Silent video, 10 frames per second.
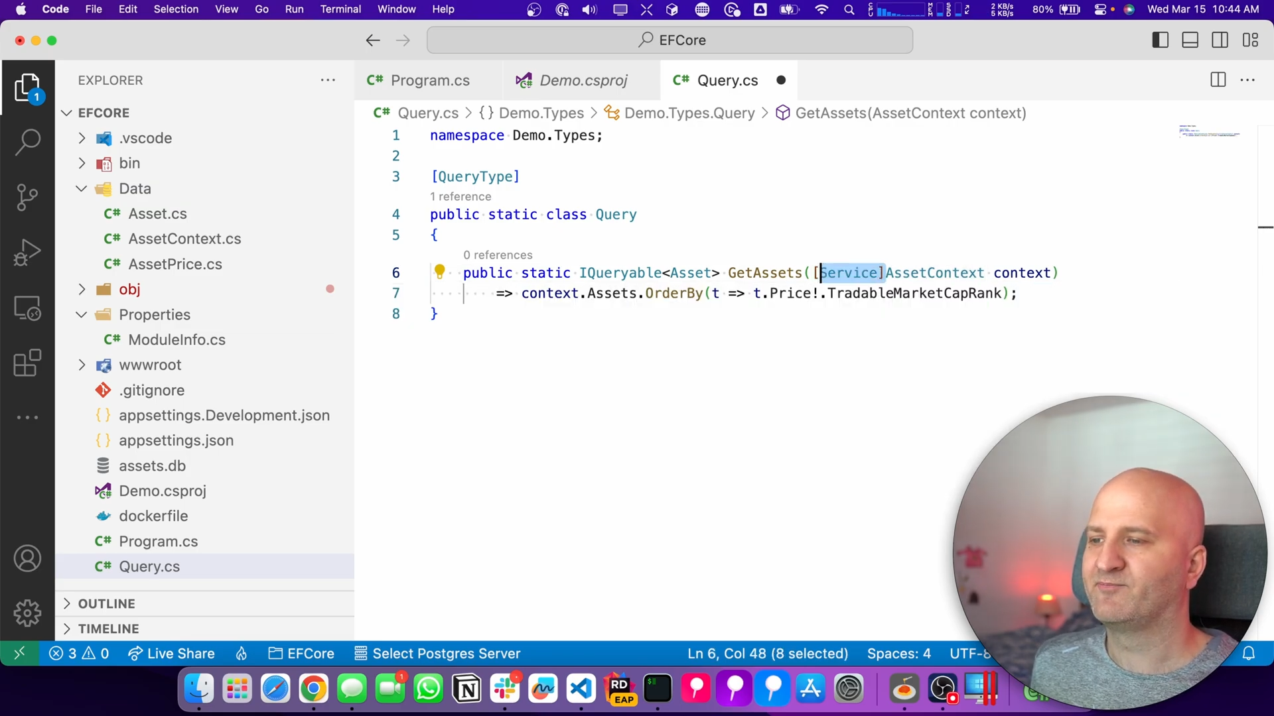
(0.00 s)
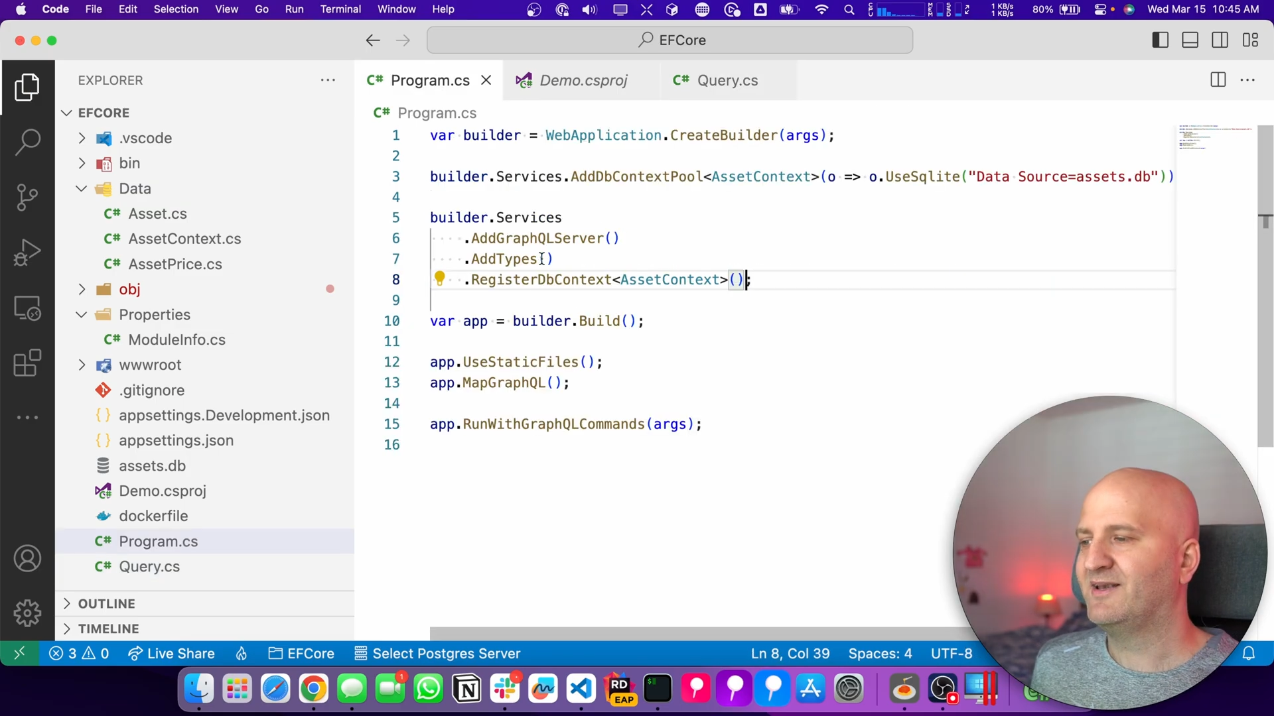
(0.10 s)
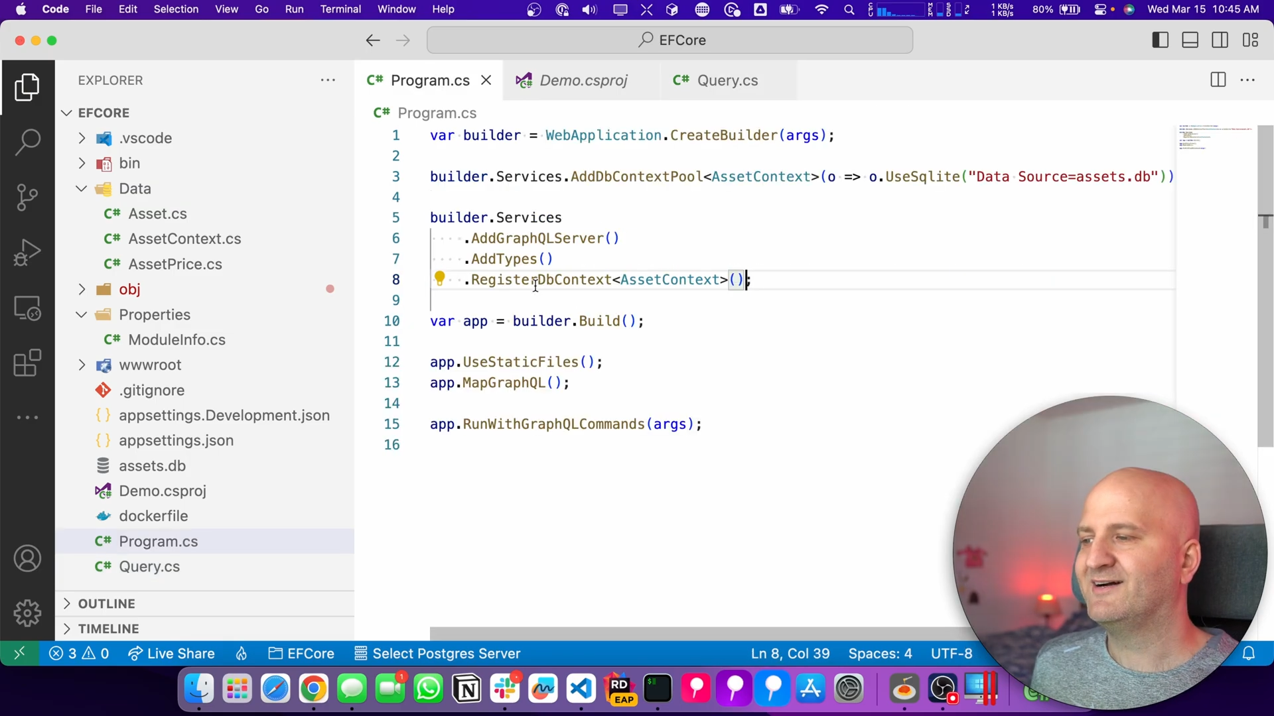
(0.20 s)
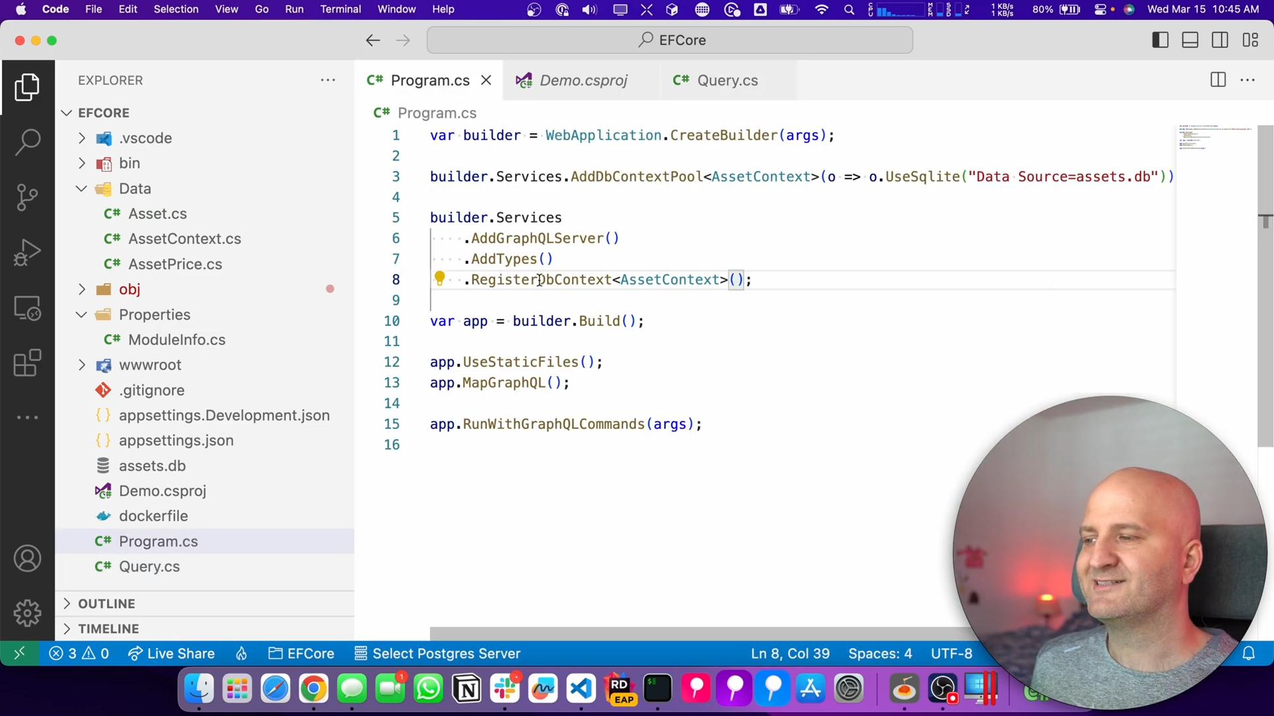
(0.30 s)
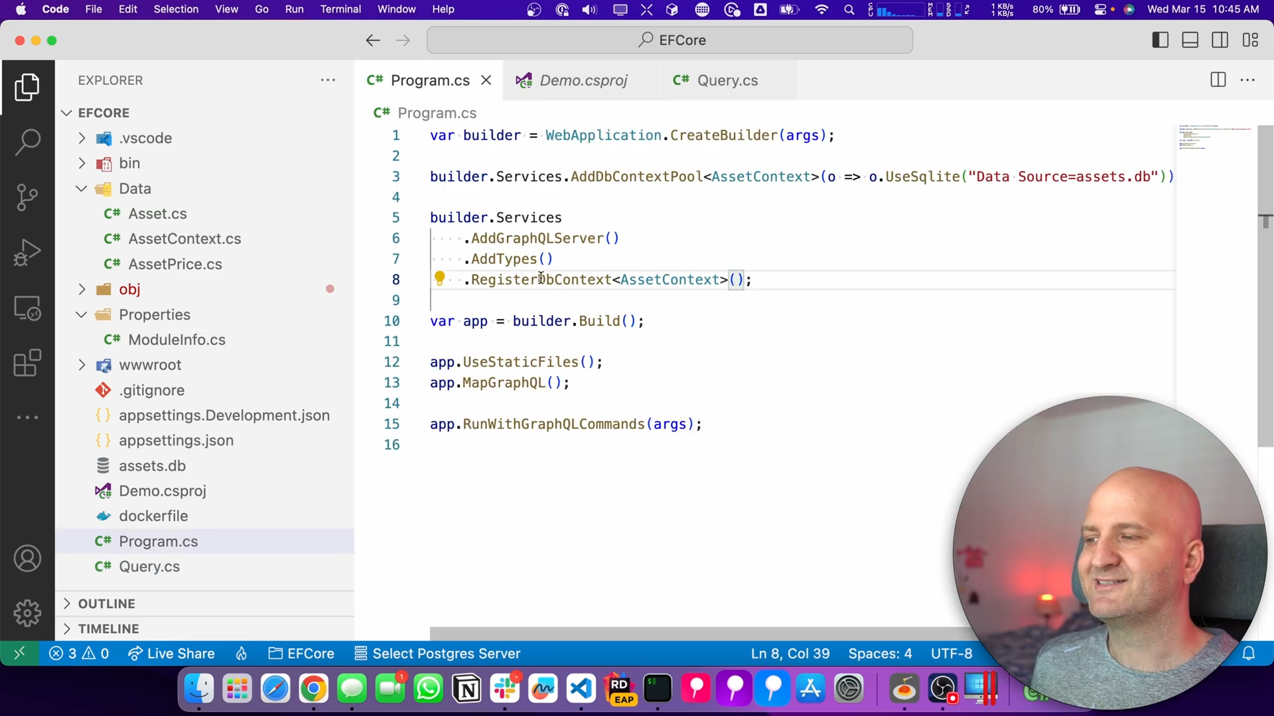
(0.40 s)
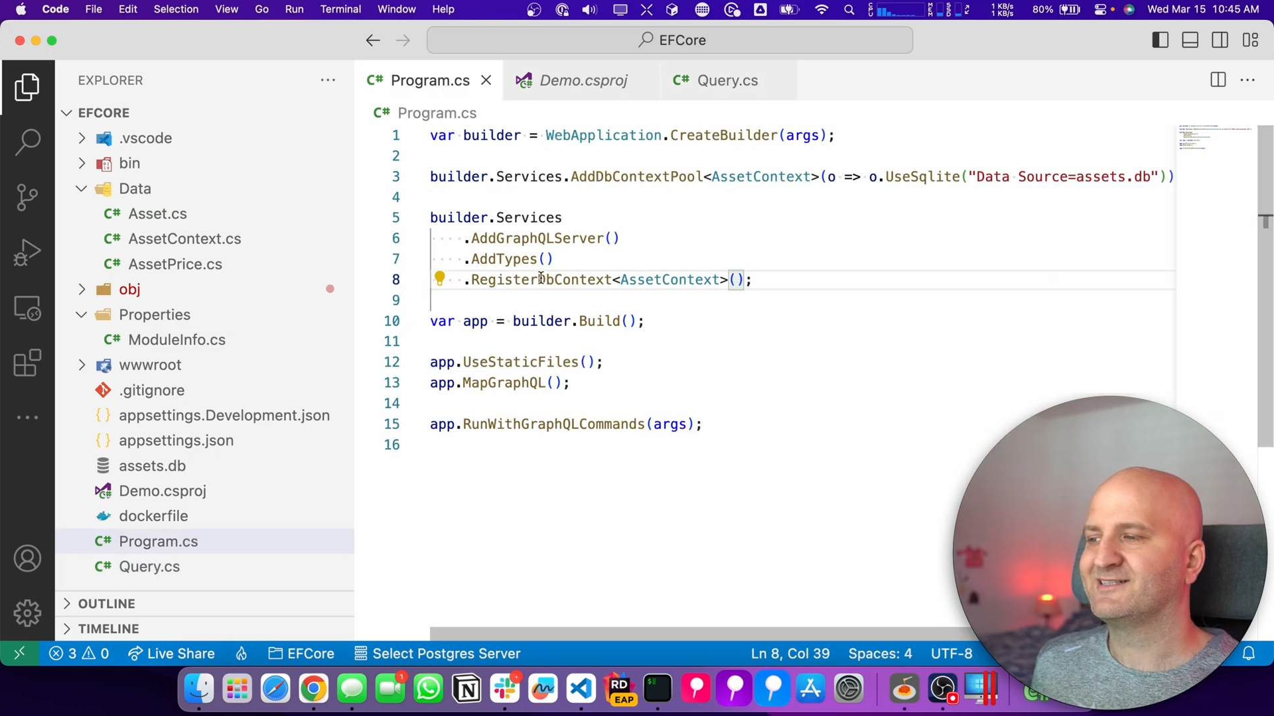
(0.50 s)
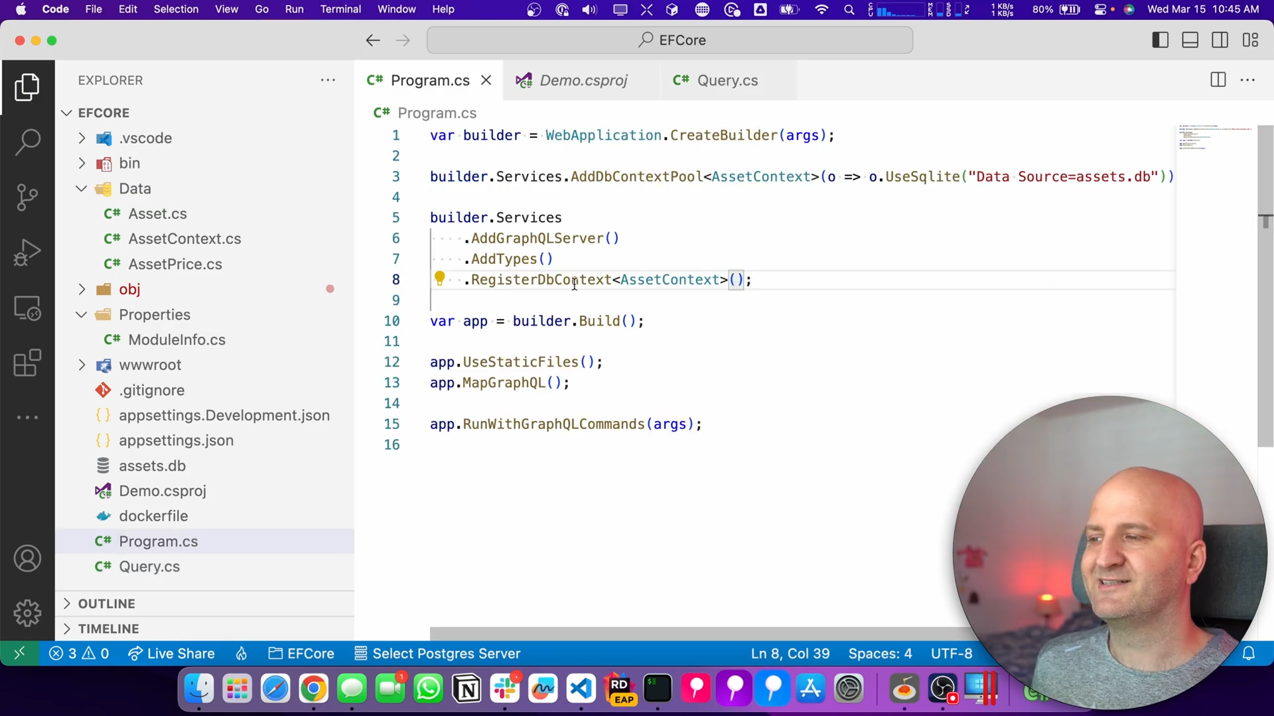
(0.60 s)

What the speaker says: Plus,